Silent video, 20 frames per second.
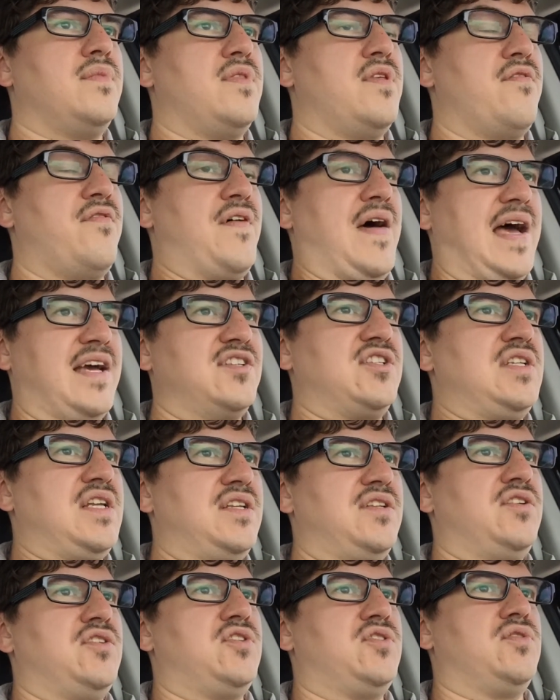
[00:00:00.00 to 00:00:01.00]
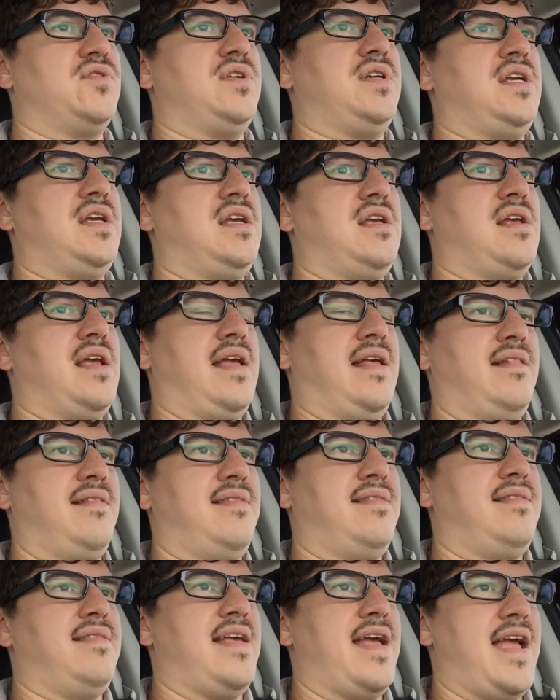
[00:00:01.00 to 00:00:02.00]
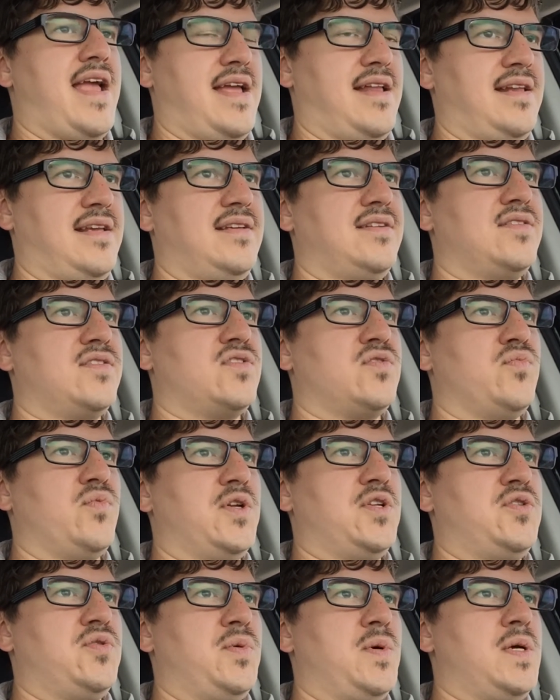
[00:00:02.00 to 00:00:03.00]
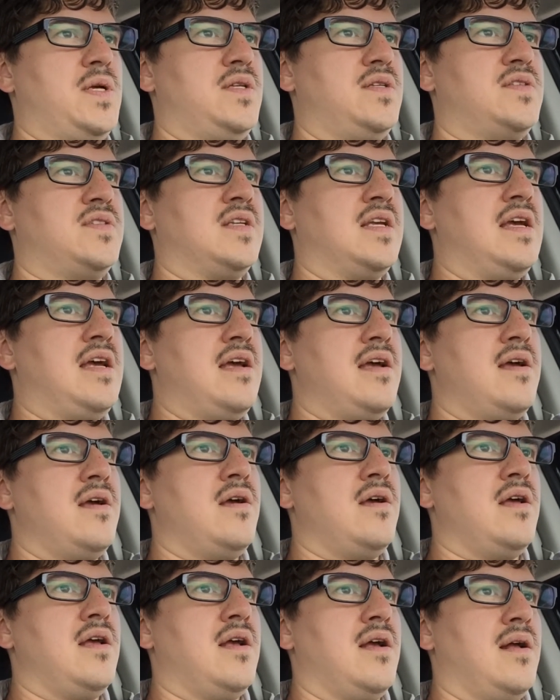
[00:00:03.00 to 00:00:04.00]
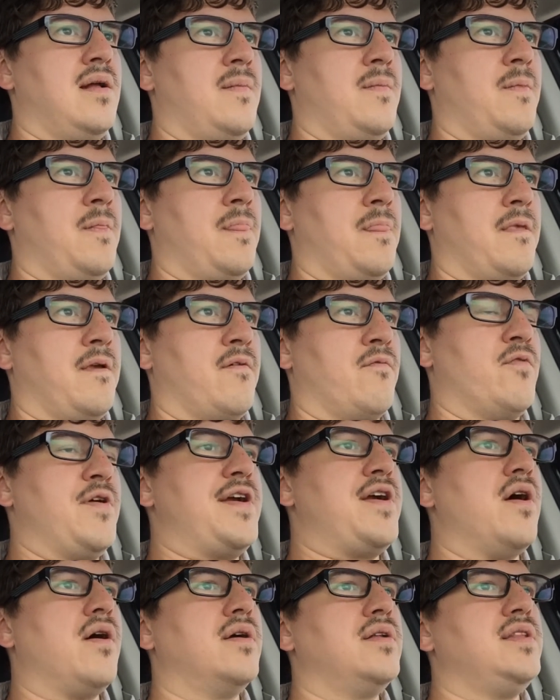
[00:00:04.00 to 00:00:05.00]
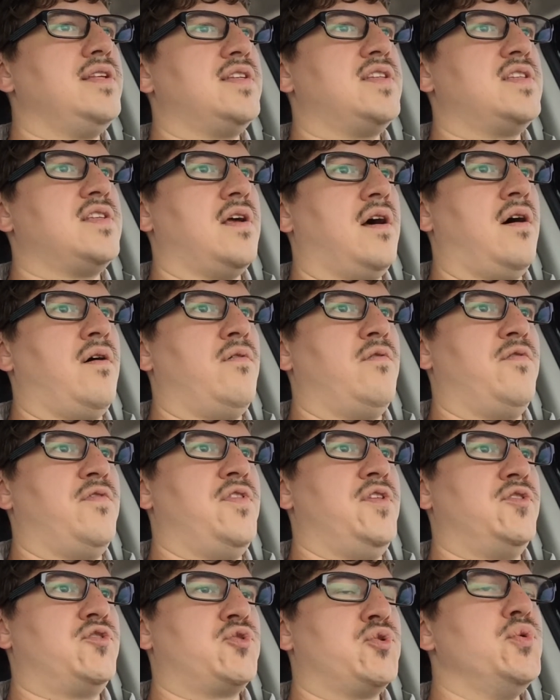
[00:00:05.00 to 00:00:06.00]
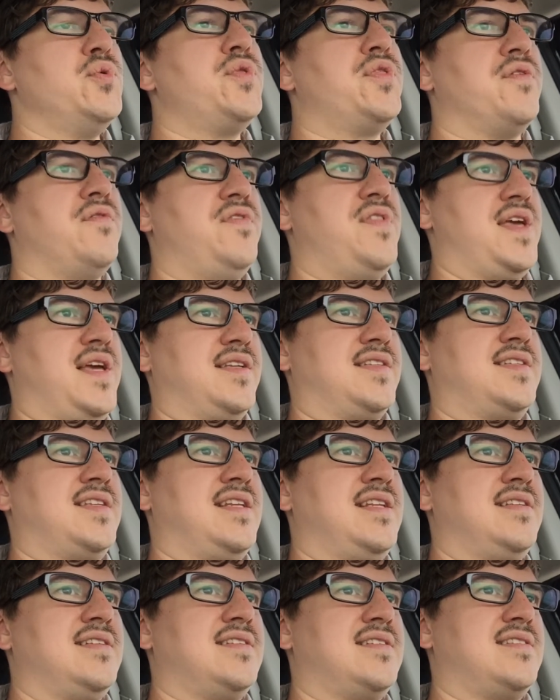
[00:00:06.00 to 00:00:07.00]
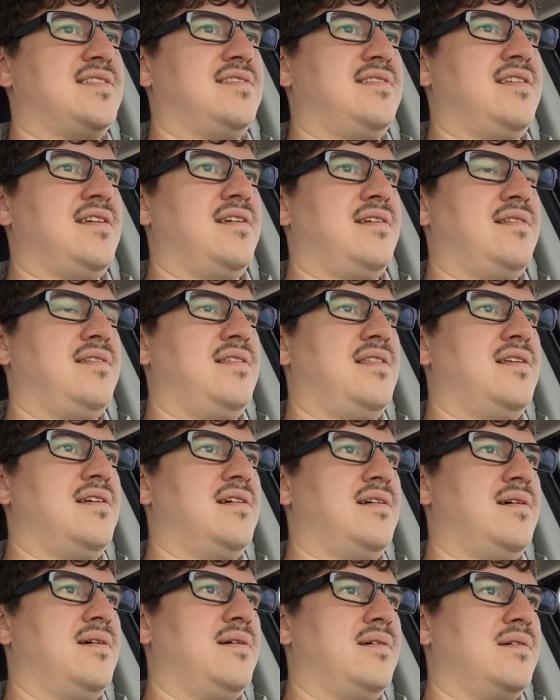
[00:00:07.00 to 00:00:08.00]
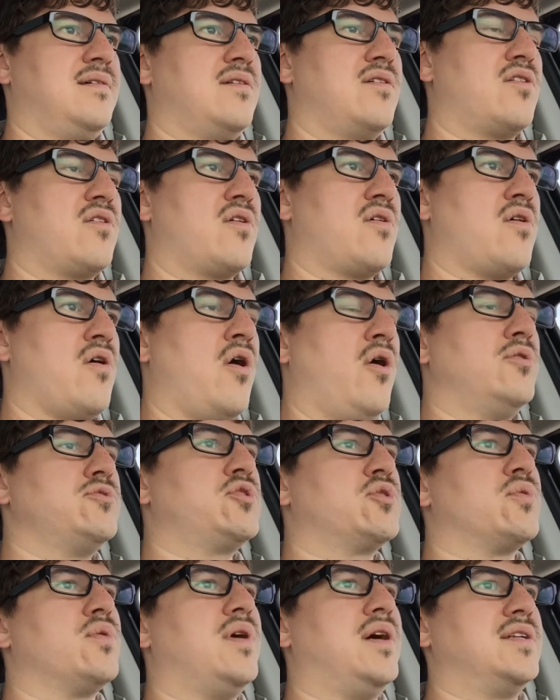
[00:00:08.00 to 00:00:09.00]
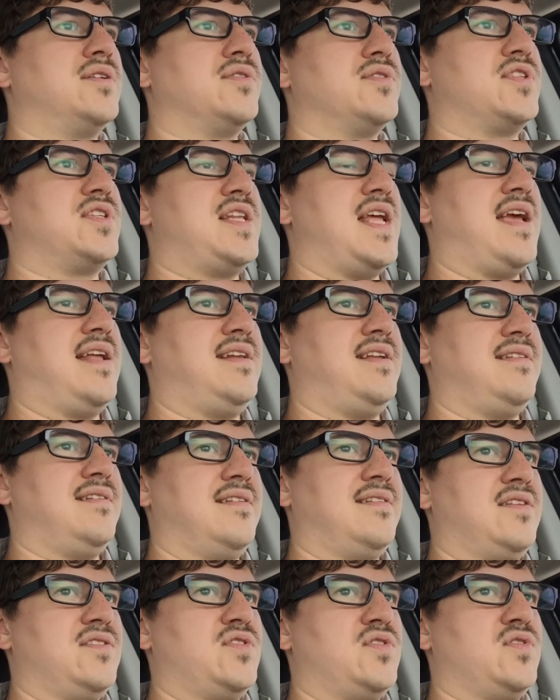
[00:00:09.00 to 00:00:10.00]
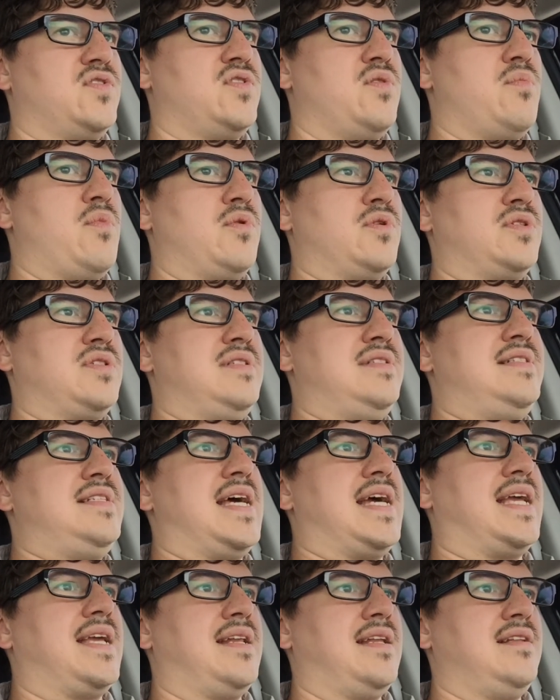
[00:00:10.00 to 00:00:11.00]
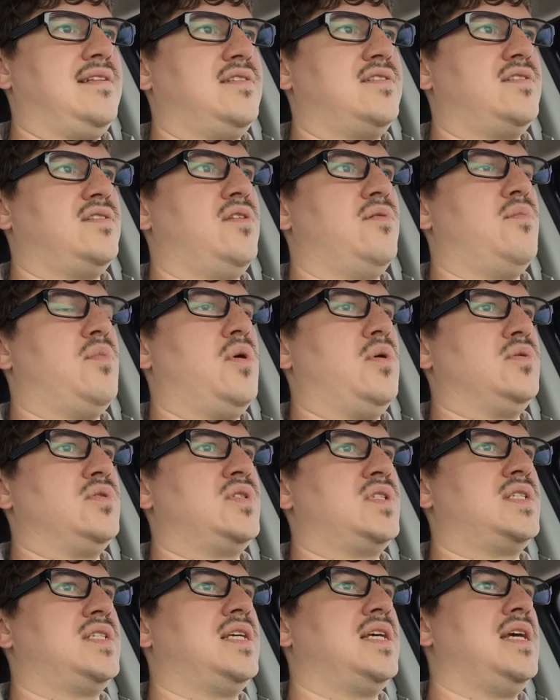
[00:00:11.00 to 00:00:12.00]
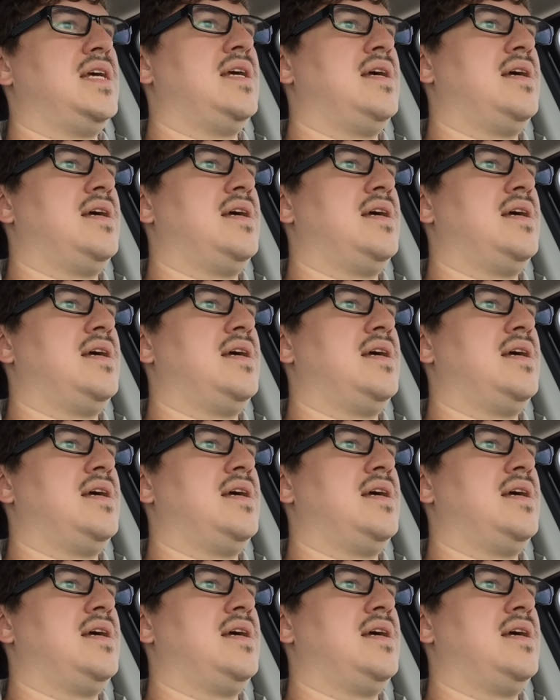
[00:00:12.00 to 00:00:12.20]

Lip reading: the fashion industry in the 80s, which was, regardless of the truth of this, it is the cultural understanding that this is the most decadent, the most